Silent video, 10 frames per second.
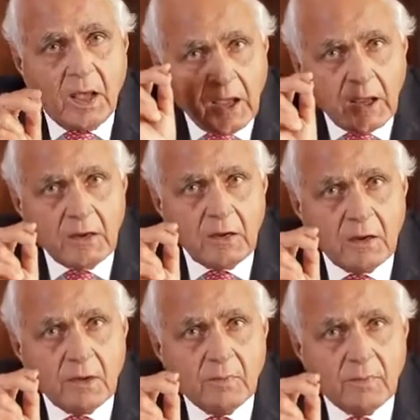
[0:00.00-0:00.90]
and
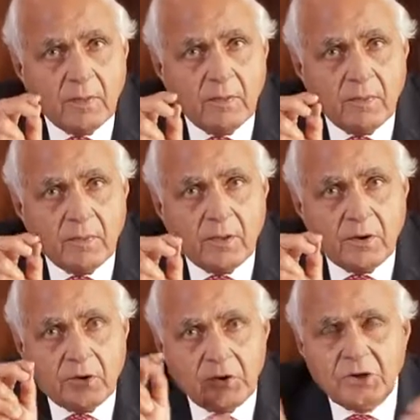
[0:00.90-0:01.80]

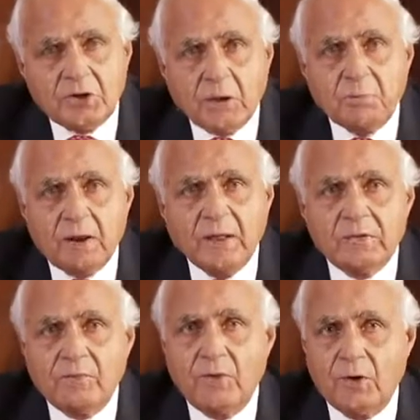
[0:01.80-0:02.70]
rigid
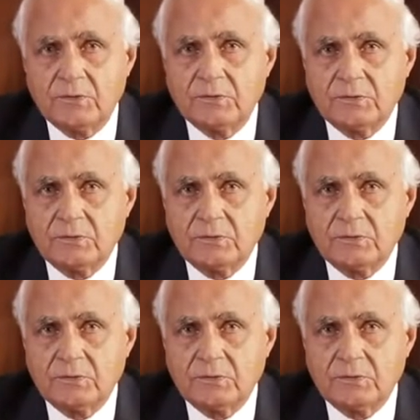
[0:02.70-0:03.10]
compliance of laws.